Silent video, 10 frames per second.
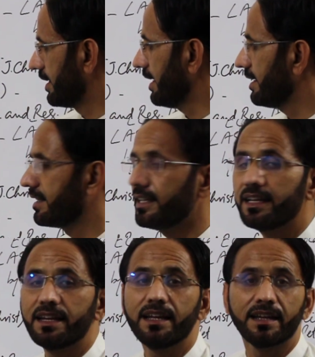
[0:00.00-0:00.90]
Then D
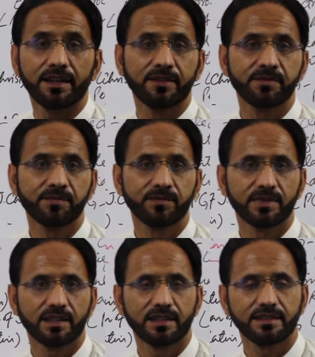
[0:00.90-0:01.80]
N A,
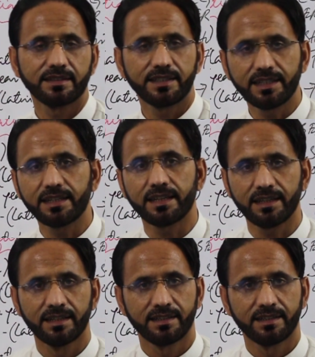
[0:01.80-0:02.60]
D N A,